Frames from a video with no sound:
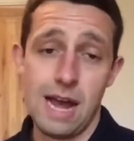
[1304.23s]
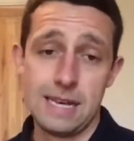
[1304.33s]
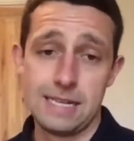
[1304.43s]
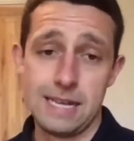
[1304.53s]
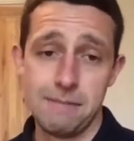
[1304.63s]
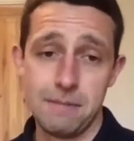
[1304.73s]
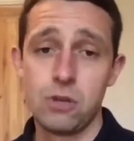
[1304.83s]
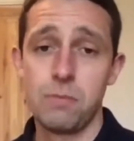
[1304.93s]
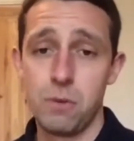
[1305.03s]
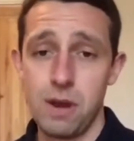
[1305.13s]
and um, you
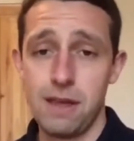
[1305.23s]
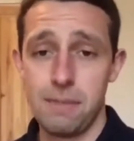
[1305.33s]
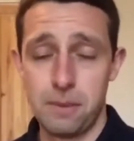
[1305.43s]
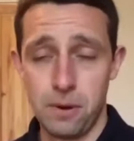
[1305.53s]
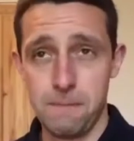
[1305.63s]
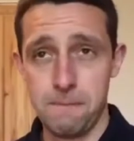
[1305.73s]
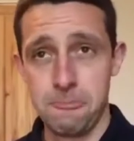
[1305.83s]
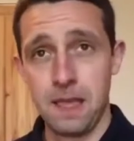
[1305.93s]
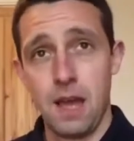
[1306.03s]
should be away at that point.